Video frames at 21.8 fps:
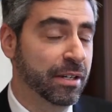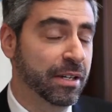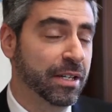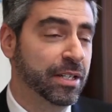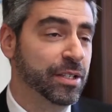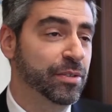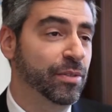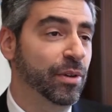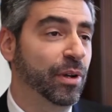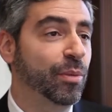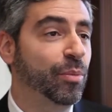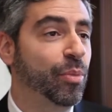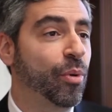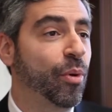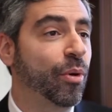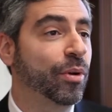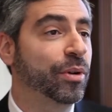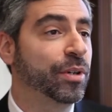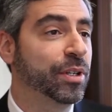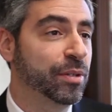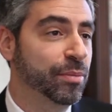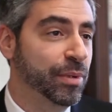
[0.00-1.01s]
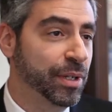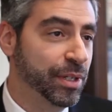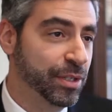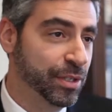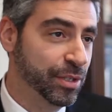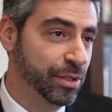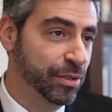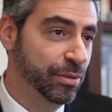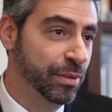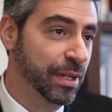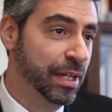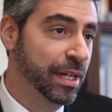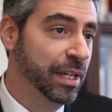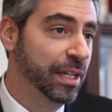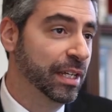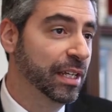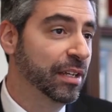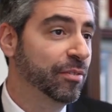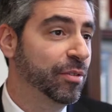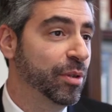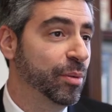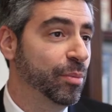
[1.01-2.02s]
It's very important to me to
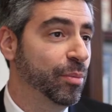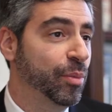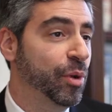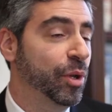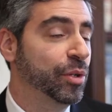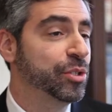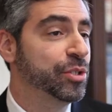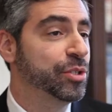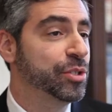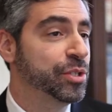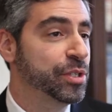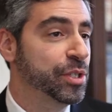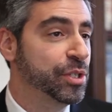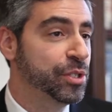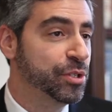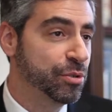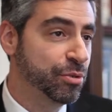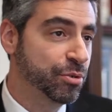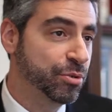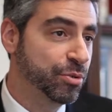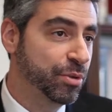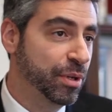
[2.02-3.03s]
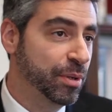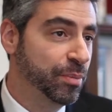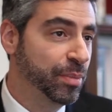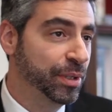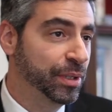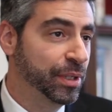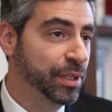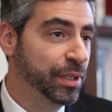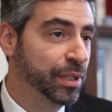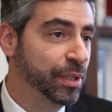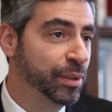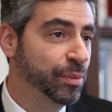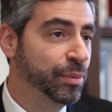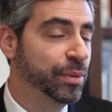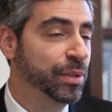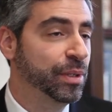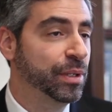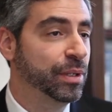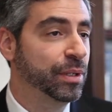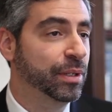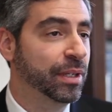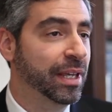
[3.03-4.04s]
give them not just the surgery, but
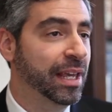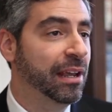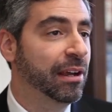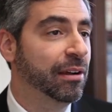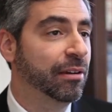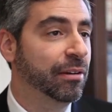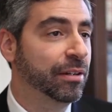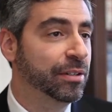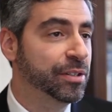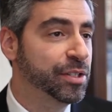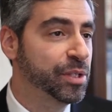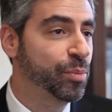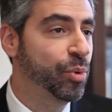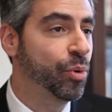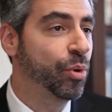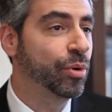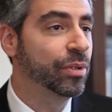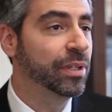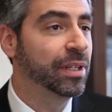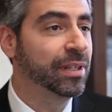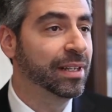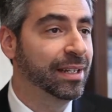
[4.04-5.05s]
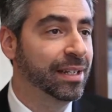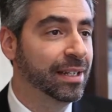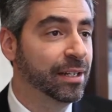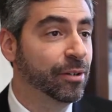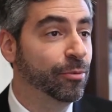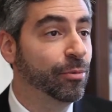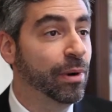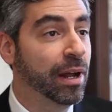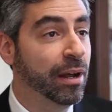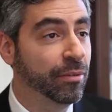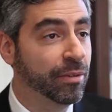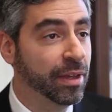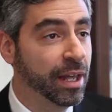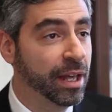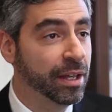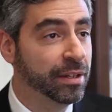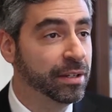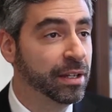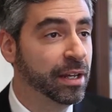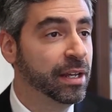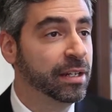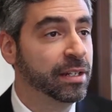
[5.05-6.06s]
the care and support that they need around that
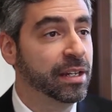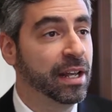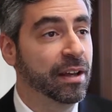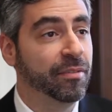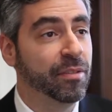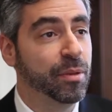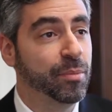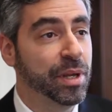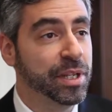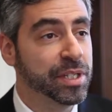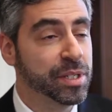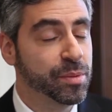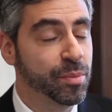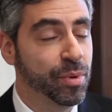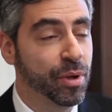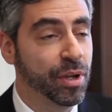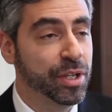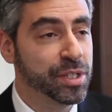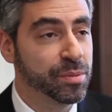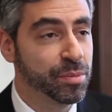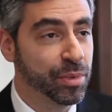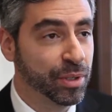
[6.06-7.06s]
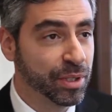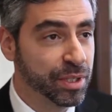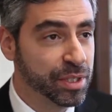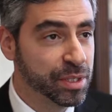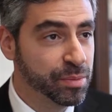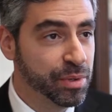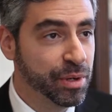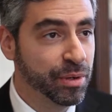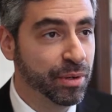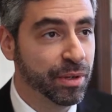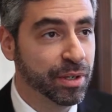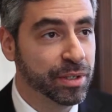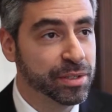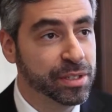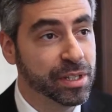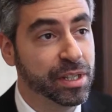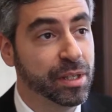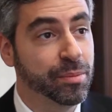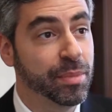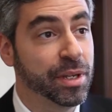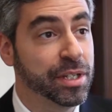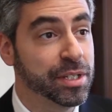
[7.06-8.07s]
to have the best possible experience
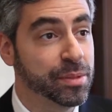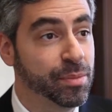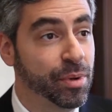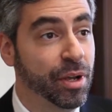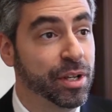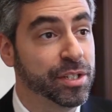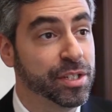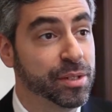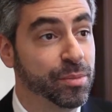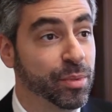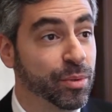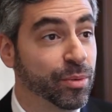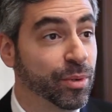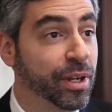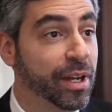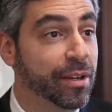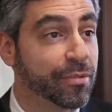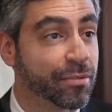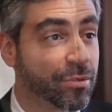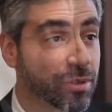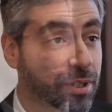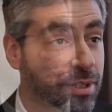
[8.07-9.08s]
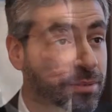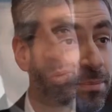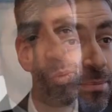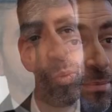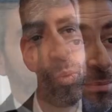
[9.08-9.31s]
and the best possible recovery.